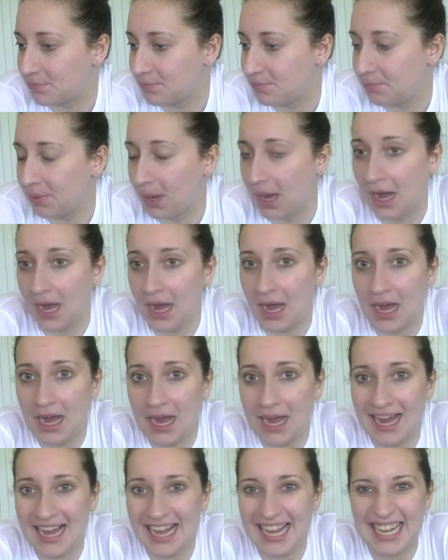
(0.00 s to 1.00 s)
But
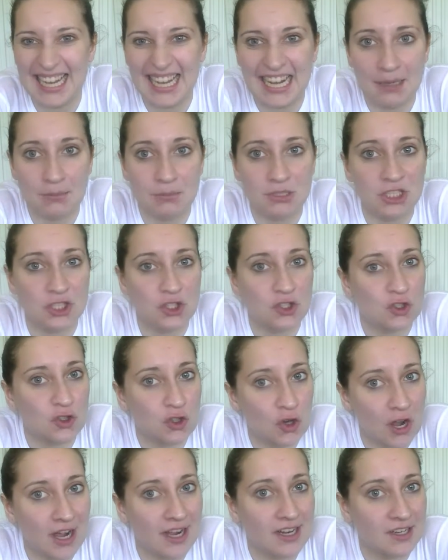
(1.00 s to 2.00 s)
I'm gonna
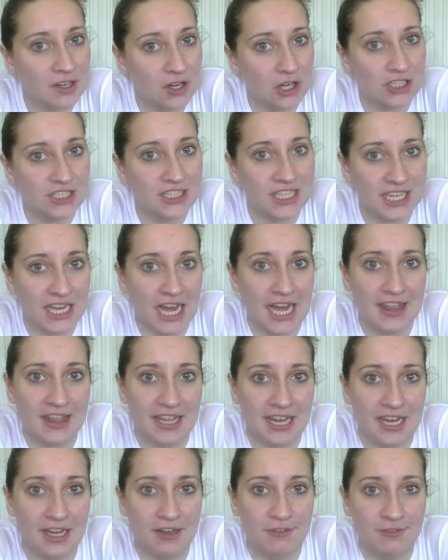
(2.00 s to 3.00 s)
try not to let
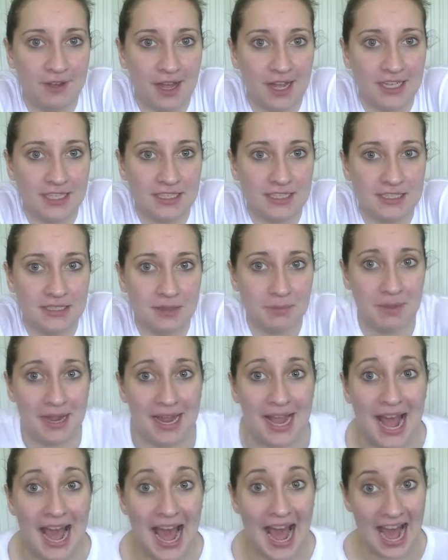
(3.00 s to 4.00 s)
that affect
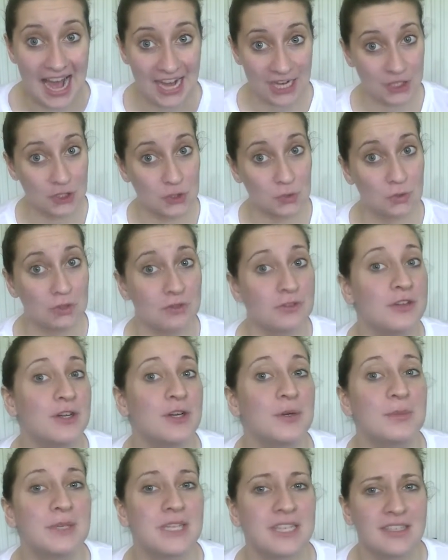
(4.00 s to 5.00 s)
my actual
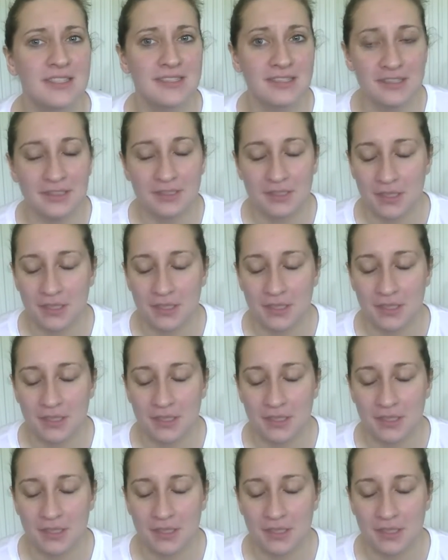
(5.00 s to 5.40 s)
filming